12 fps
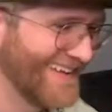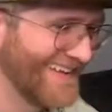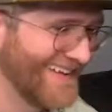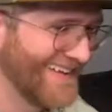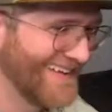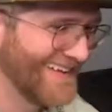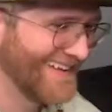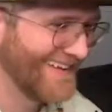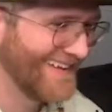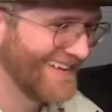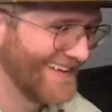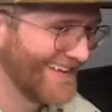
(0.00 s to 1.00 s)

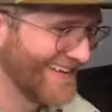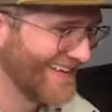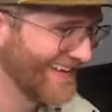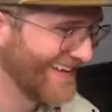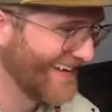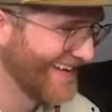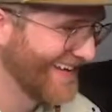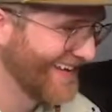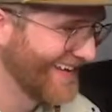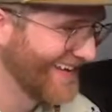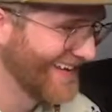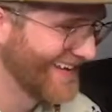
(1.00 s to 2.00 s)

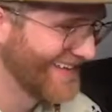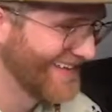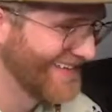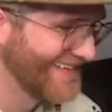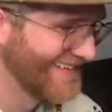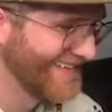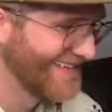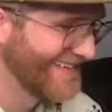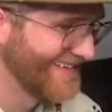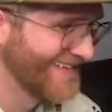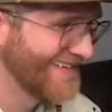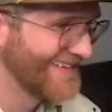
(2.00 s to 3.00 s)

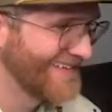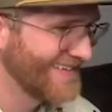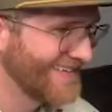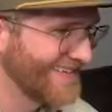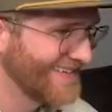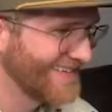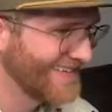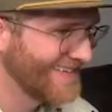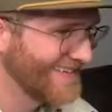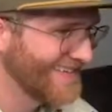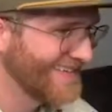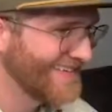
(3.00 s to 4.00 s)

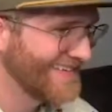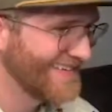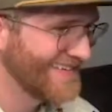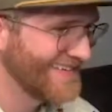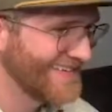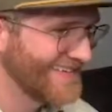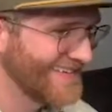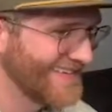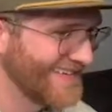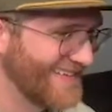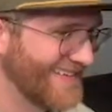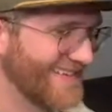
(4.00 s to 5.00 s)

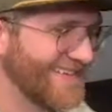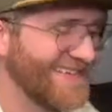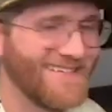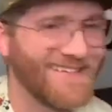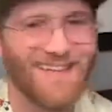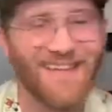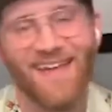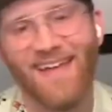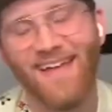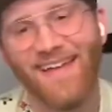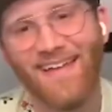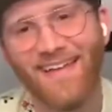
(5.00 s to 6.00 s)
(not speaking)